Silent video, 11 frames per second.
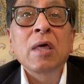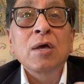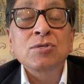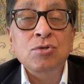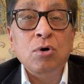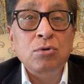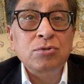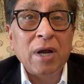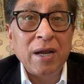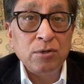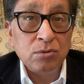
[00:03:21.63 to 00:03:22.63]
So
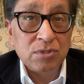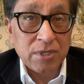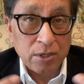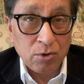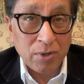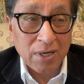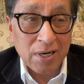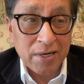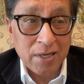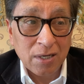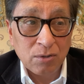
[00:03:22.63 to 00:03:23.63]
try to secure a
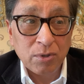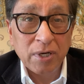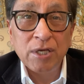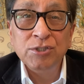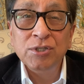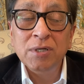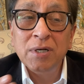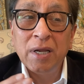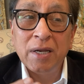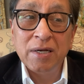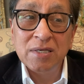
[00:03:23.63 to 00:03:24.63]
clinical rotation
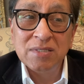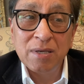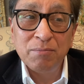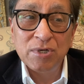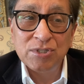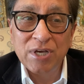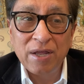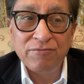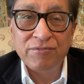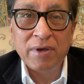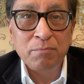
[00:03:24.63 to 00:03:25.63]
in December, Jan,
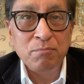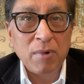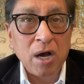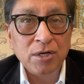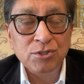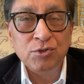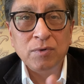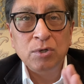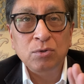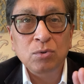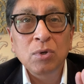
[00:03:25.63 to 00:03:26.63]
Feb, March. You will
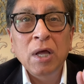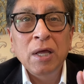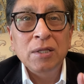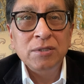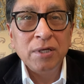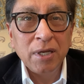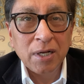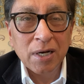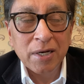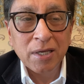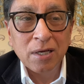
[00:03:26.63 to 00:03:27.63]
do 3
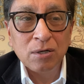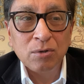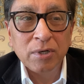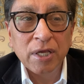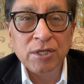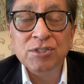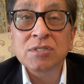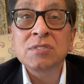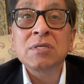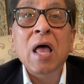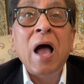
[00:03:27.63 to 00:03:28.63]
clinical
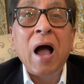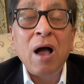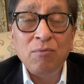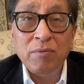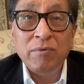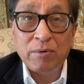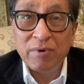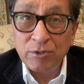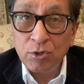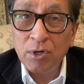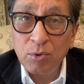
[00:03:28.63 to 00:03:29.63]
rotations. However, when
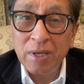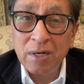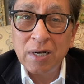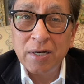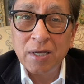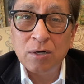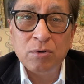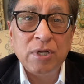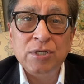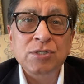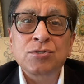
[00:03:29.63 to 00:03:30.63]
you're doing clinical
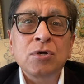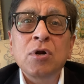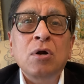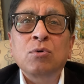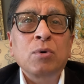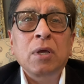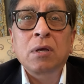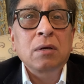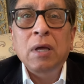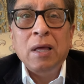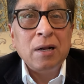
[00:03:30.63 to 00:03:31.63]
rotations, you're not doing
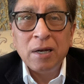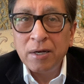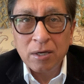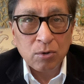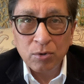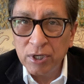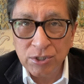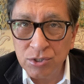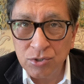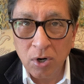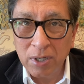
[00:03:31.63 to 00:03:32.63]
clinical
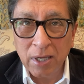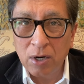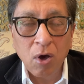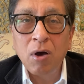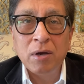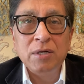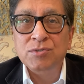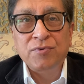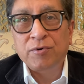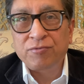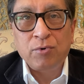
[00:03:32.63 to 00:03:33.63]
rotations all day long. It's
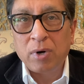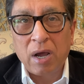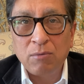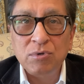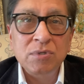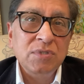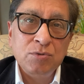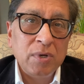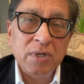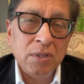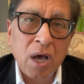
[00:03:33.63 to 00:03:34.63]
for 4 hours. You
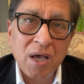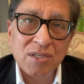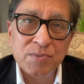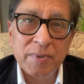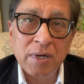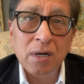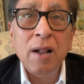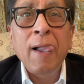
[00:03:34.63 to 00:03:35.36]
are in the hospital.